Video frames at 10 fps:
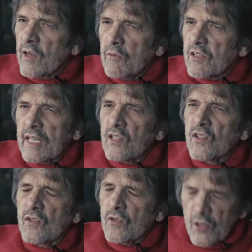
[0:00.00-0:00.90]
was an
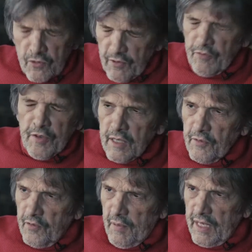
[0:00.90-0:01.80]
extraordinary figure
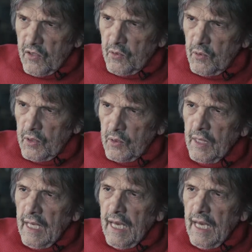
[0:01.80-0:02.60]
for me too,